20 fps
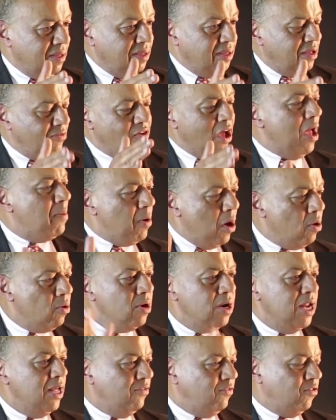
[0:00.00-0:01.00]
If I'm
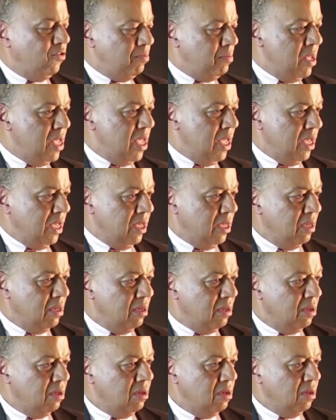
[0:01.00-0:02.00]
only for me,
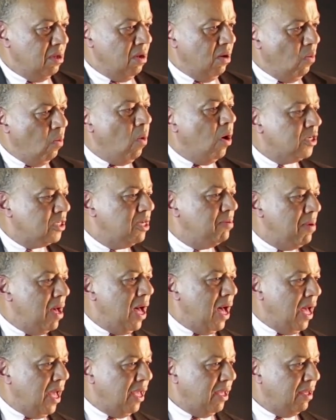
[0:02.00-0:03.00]
what am I?